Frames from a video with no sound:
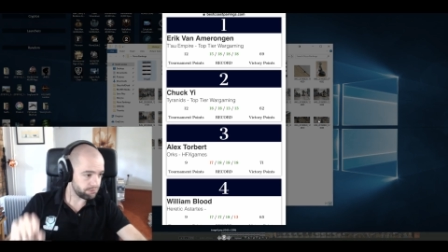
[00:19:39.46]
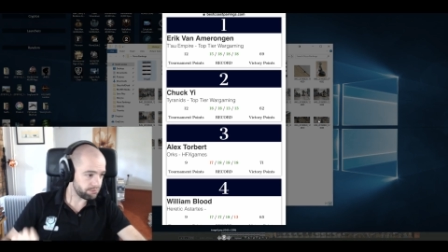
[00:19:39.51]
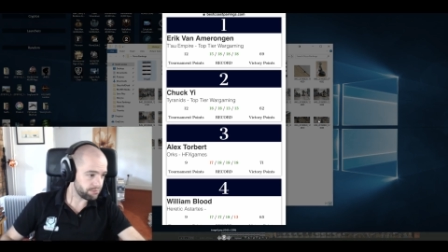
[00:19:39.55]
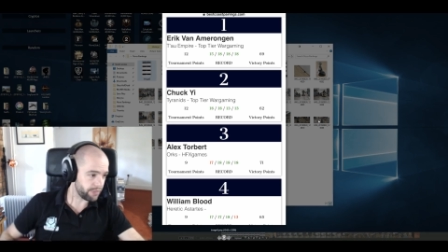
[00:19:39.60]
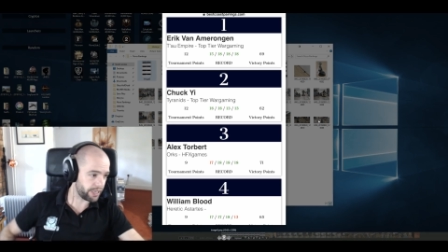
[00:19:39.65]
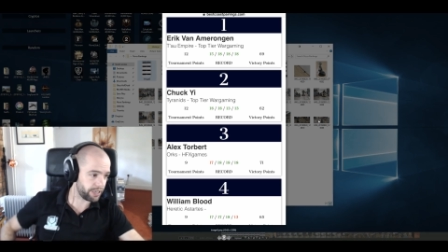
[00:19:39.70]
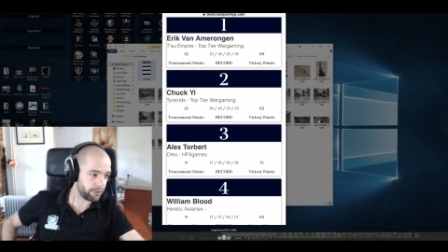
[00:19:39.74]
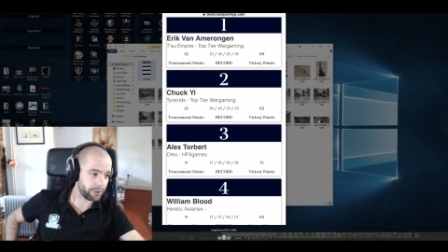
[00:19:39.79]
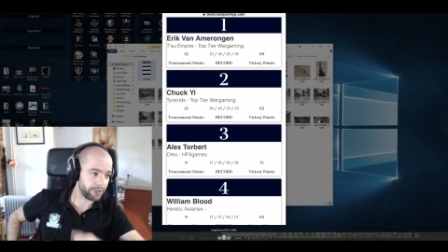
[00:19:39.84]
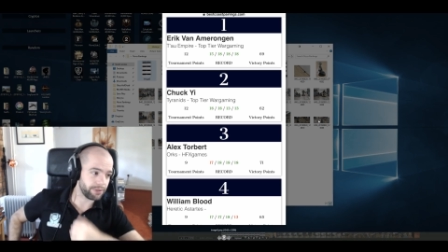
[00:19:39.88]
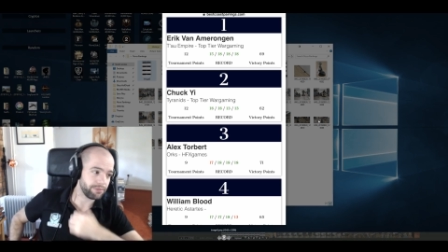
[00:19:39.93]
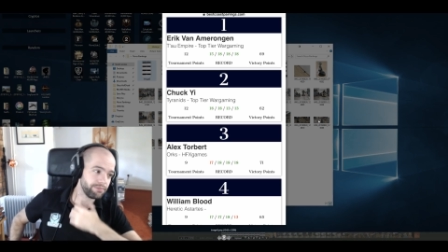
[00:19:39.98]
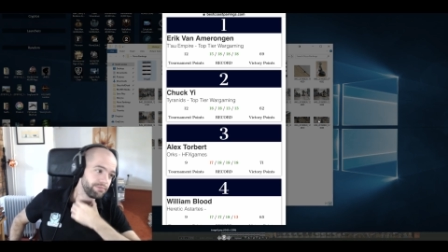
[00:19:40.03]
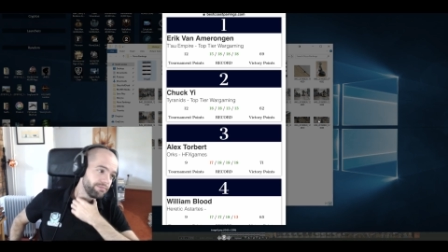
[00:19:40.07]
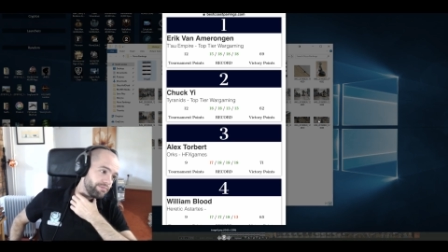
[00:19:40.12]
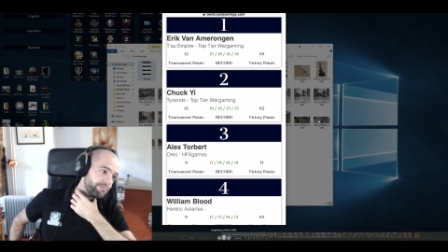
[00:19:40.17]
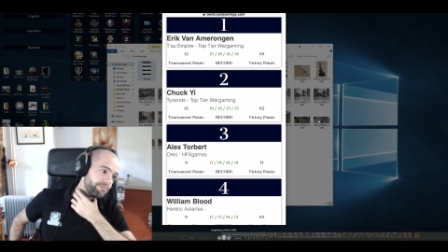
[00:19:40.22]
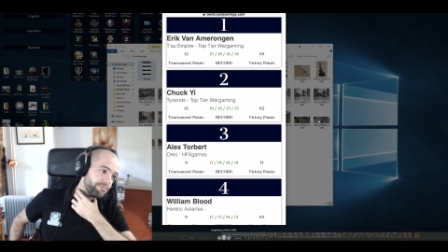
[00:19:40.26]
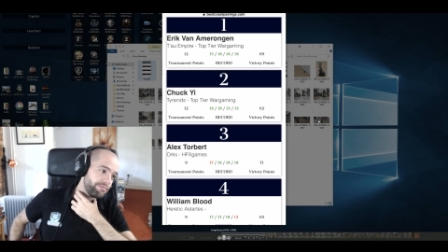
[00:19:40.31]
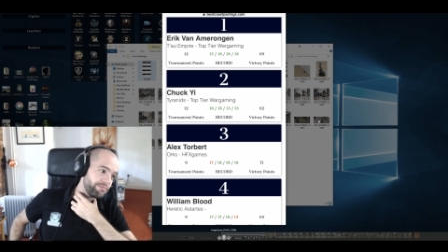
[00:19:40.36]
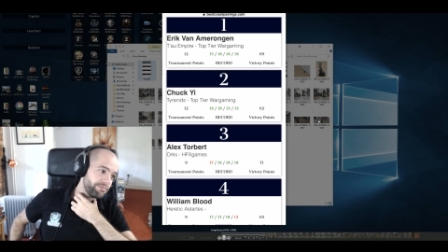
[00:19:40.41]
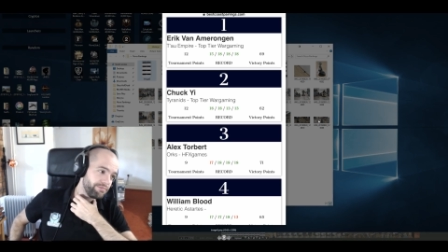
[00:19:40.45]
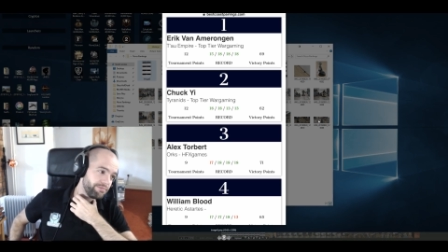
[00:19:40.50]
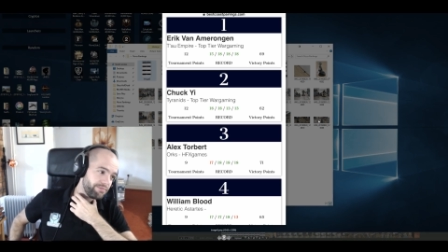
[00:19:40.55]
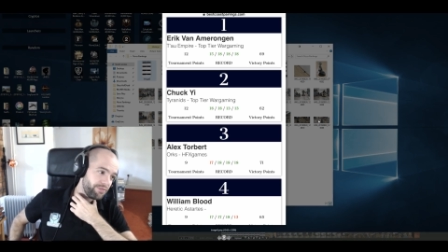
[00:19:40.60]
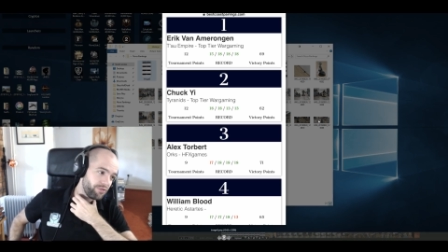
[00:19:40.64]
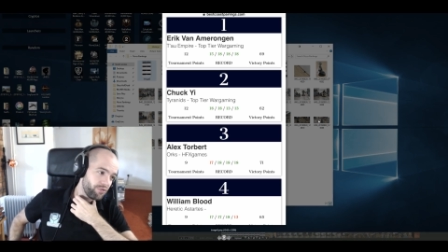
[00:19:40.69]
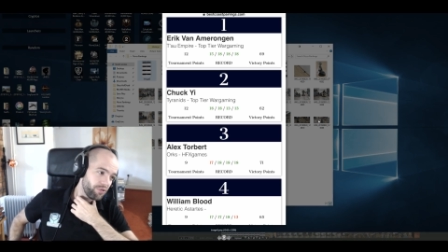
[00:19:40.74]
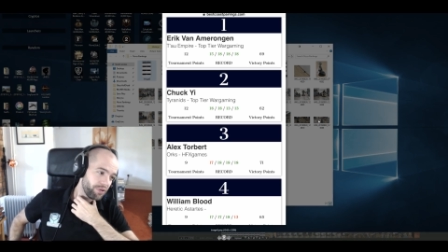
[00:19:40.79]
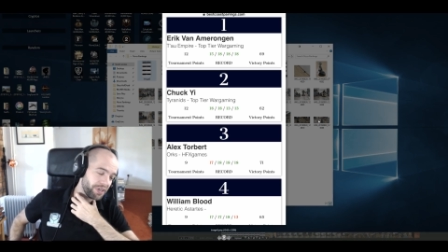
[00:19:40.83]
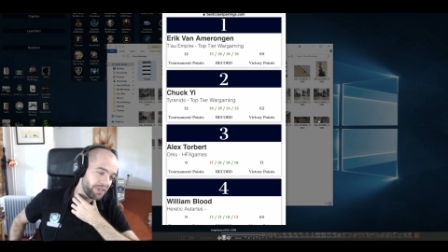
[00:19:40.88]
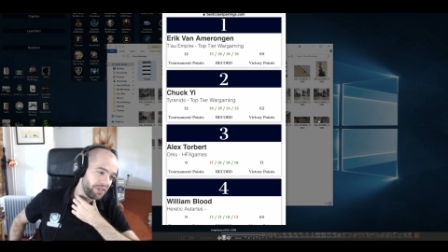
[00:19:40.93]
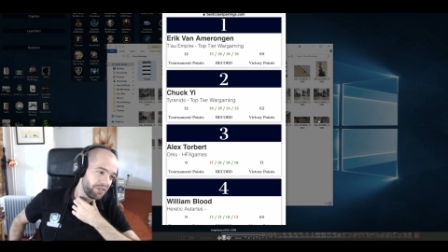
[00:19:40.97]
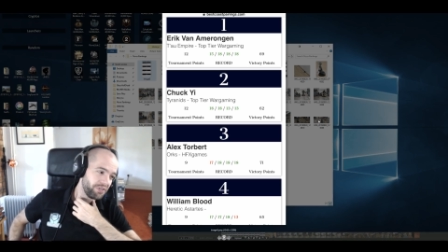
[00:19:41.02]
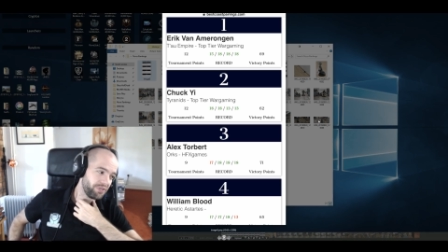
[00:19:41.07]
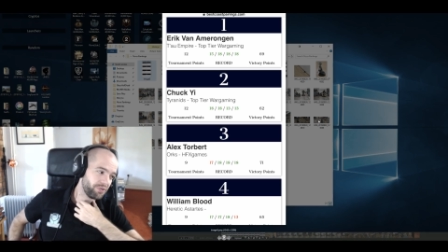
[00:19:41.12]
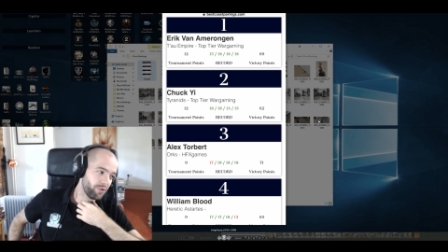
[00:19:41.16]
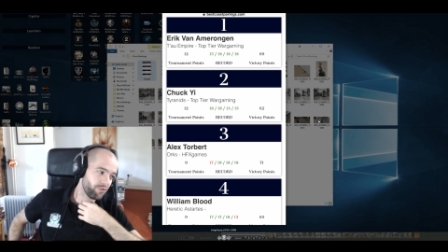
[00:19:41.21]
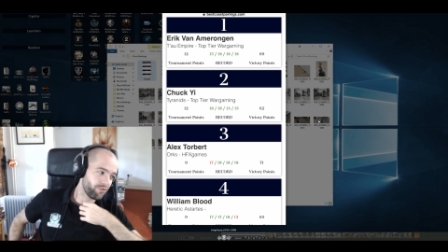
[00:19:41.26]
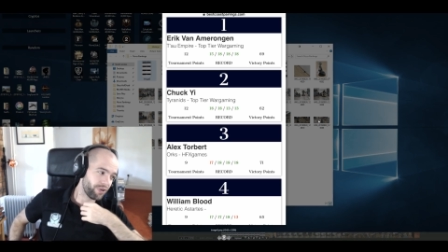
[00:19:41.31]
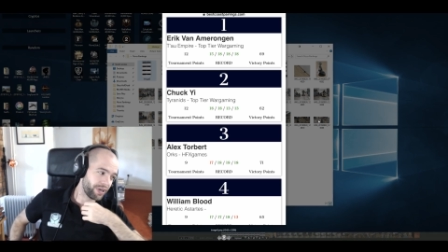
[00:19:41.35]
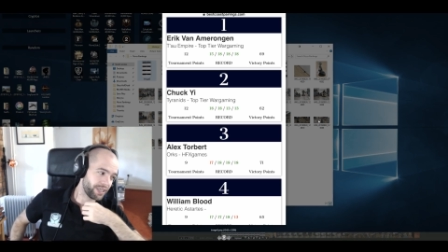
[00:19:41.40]
Anyway, before I get
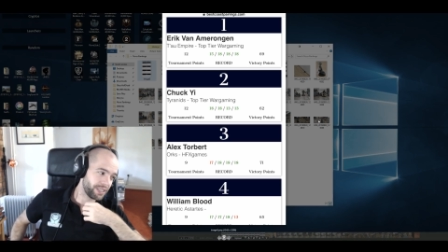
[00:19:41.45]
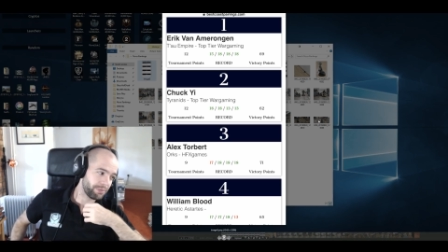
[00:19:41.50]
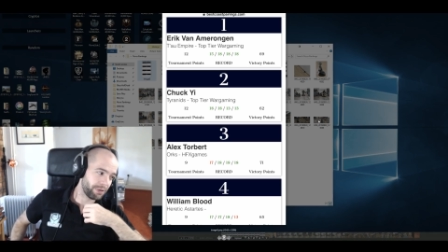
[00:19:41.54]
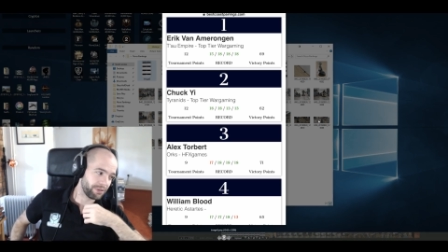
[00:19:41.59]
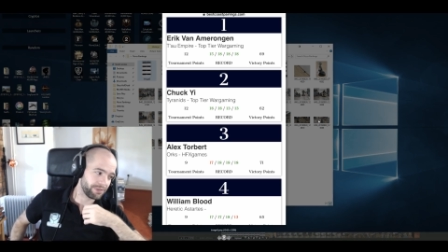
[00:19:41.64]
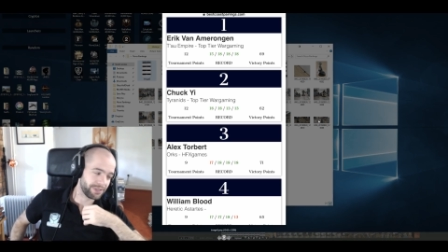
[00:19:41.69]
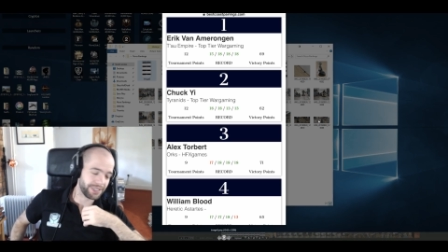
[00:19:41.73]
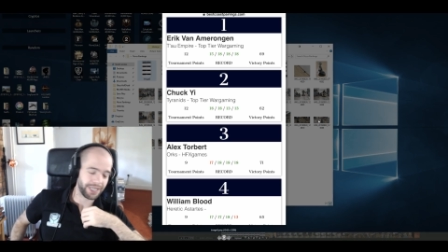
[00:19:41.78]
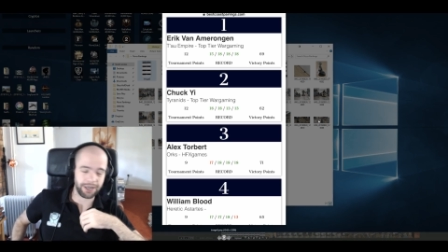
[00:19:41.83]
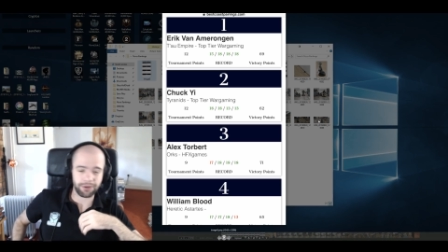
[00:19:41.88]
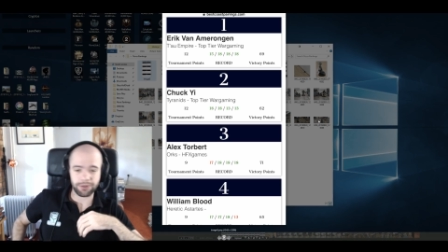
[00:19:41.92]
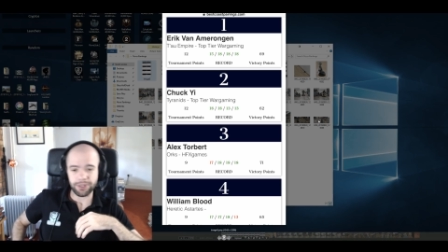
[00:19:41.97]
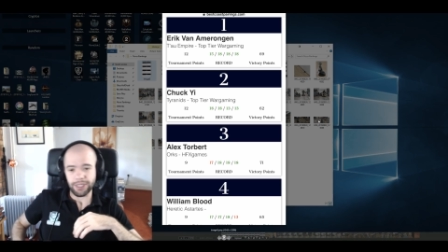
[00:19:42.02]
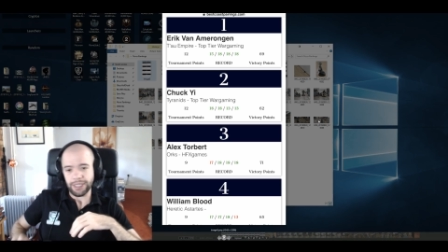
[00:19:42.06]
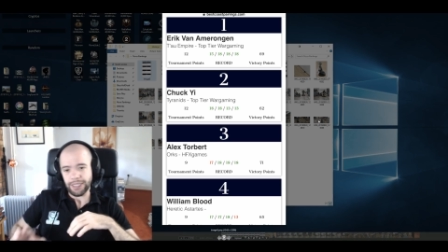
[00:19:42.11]
into a rant about Tau,